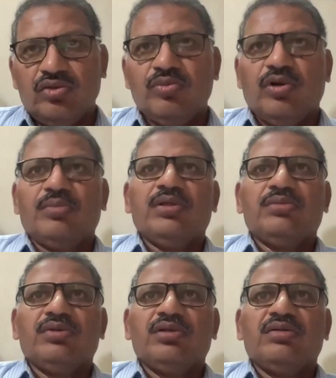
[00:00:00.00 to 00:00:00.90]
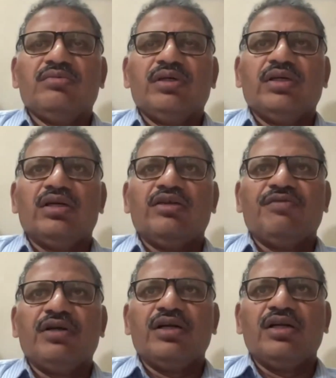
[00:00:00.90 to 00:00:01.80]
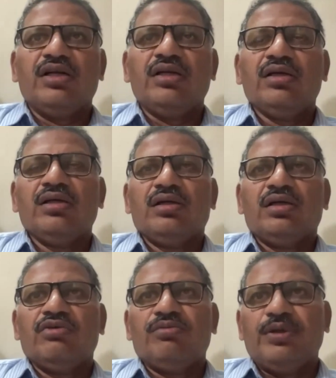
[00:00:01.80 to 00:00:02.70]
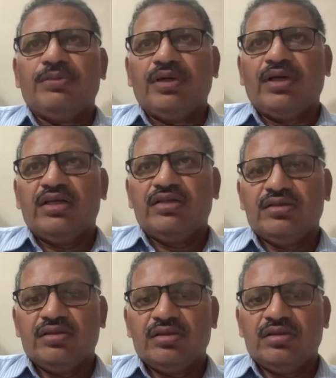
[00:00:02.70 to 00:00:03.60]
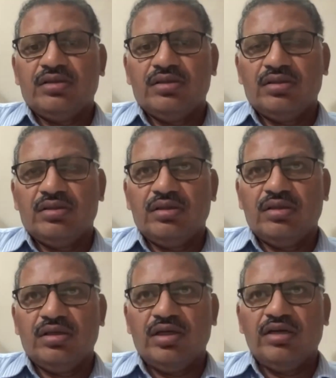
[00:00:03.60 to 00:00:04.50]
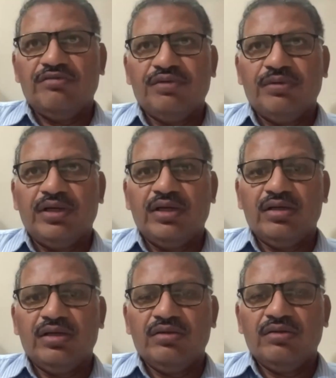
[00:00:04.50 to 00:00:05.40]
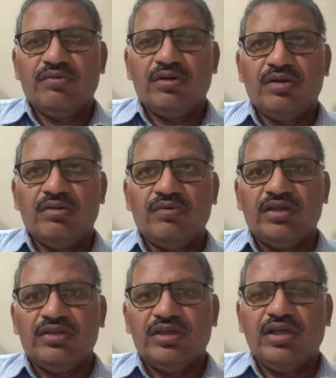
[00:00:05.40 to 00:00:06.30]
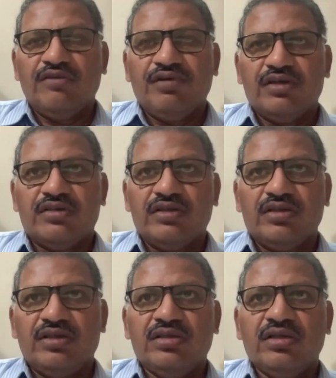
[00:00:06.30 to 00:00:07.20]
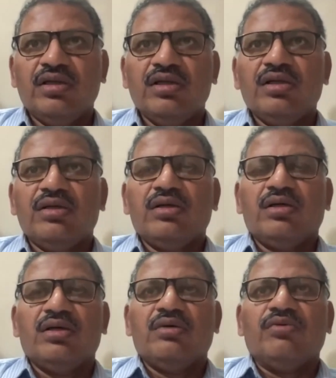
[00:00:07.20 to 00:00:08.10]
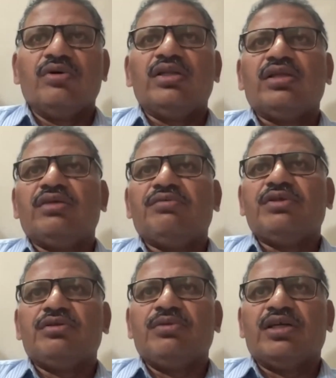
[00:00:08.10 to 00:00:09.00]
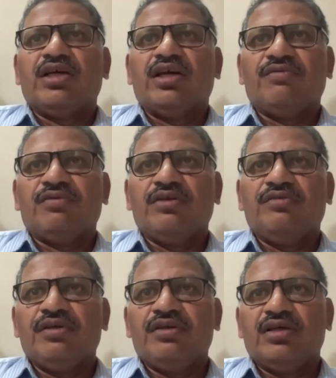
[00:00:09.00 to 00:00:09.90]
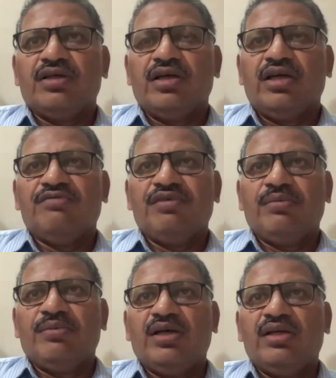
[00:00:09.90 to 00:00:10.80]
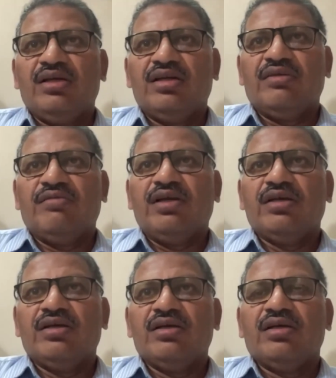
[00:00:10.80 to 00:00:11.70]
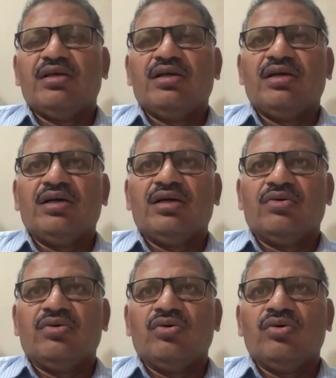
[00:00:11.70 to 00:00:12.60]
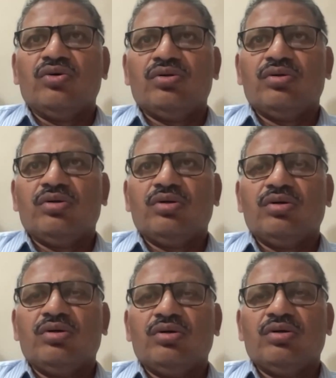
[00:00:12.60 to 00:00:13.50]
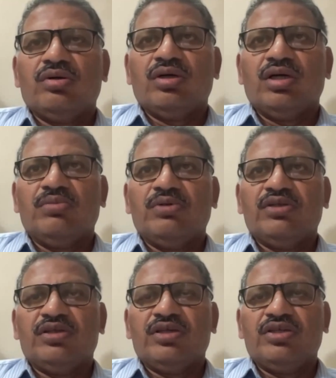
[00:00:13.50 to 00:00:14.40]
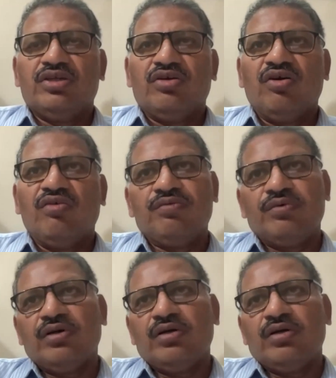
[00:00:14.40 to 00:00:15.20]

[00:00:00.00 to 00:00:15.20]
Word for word: is no problem. Uh, we can definitely give PPIs uh, in a young female uh, with a G reflux disease. Uh, only thing we should be careful if it's a young female giving uh, co-administration of